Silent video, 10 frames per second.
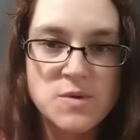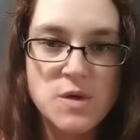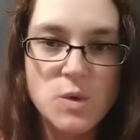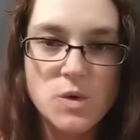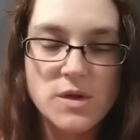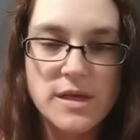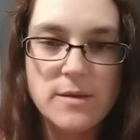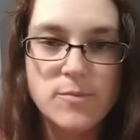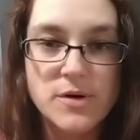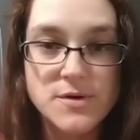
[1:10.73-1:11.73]
purely
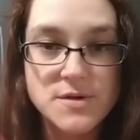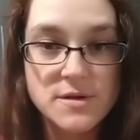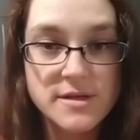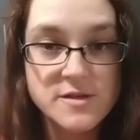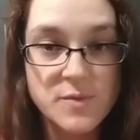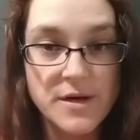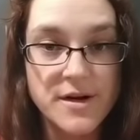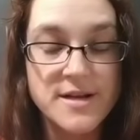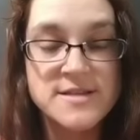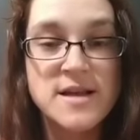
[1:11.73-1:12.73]
personal
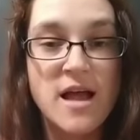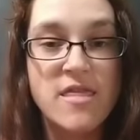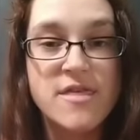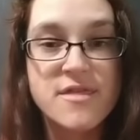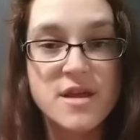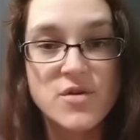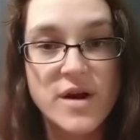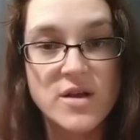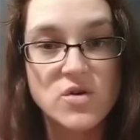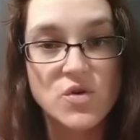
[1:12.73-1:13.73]
experience and
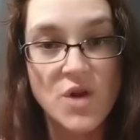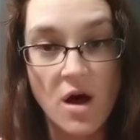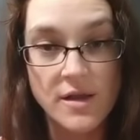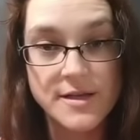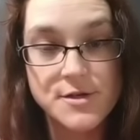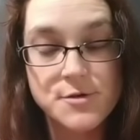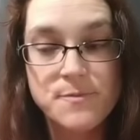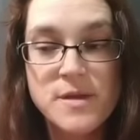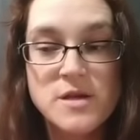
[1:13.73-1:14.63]
theoretical knowledge.